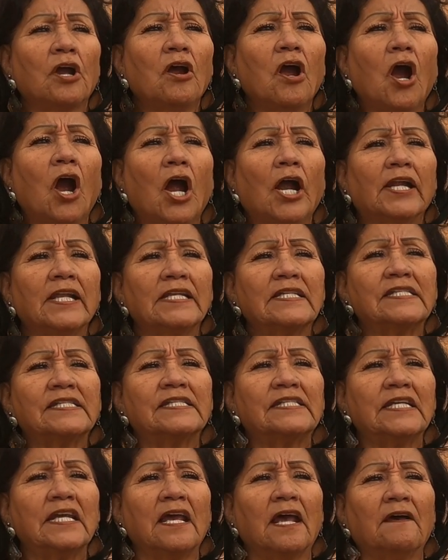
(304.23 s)
are hard and
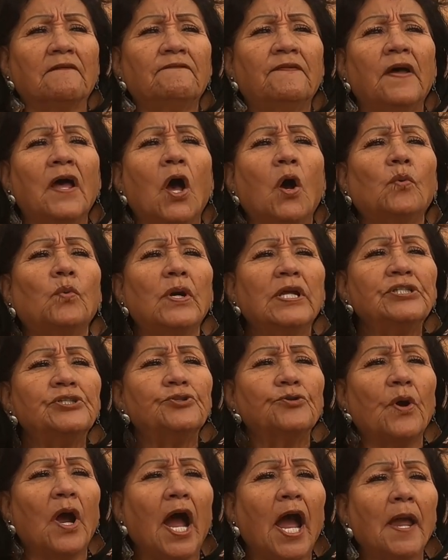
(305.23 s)
stiff
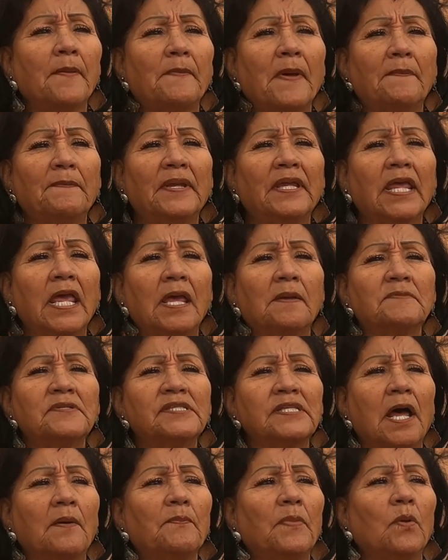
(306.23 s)
when dry but became
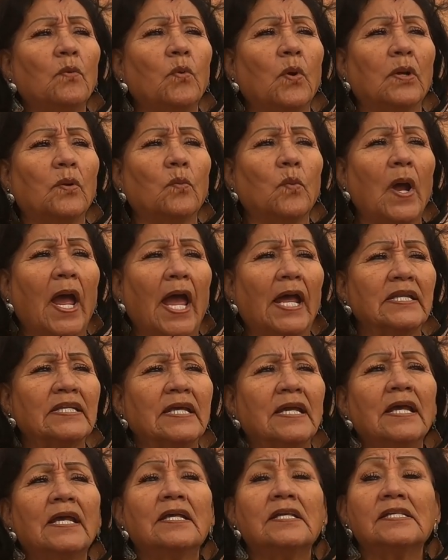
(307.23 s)
supple when
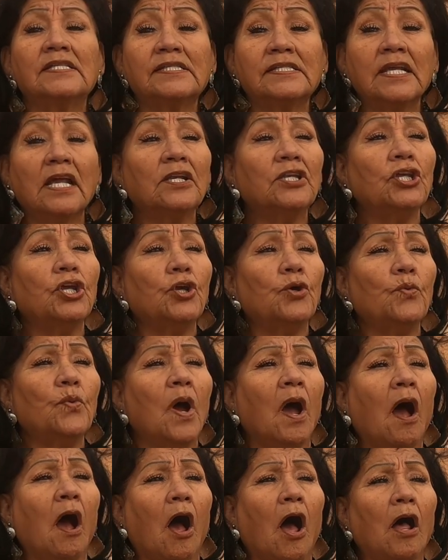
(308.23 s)
wet.
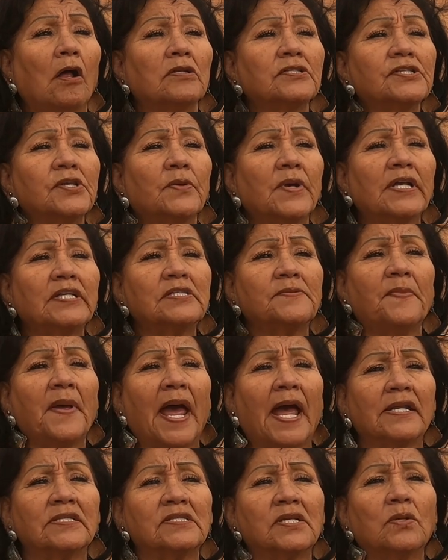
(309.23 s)
Sinew also
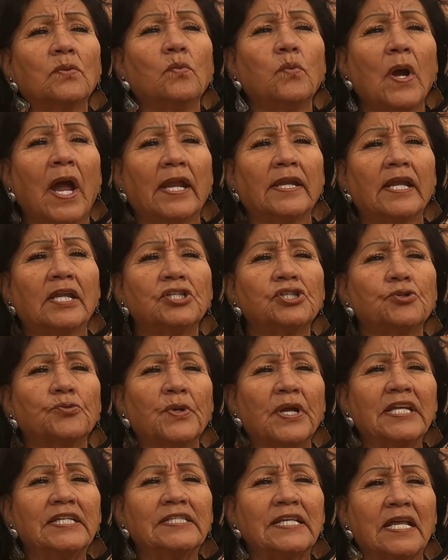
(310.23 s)
expands when wet and
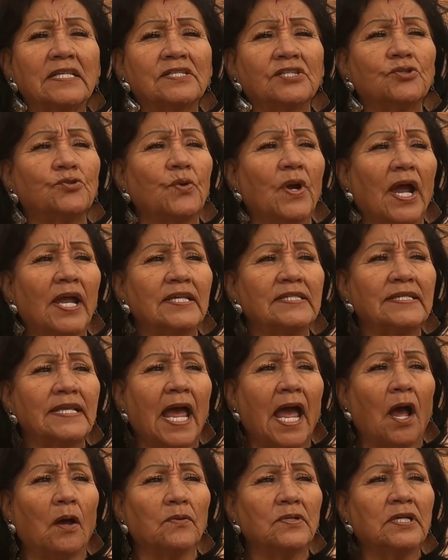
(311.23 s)
shrinks as it
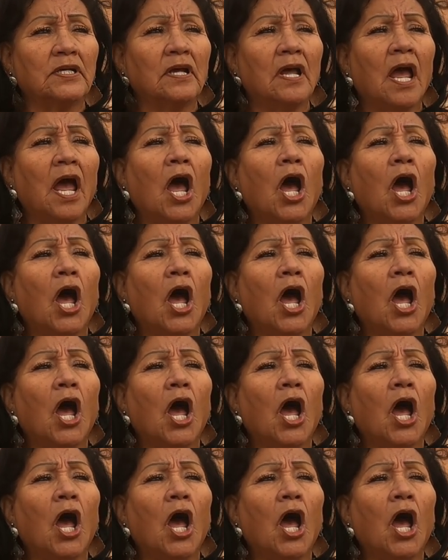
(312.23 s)
dries out.